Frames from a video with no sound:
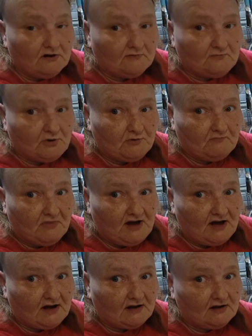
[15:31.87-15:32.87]
to put
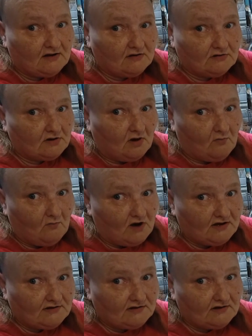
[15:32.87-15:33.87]
back. Don't
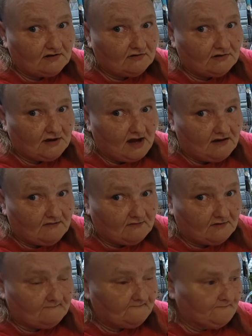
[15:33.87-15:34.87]
waste it, save it.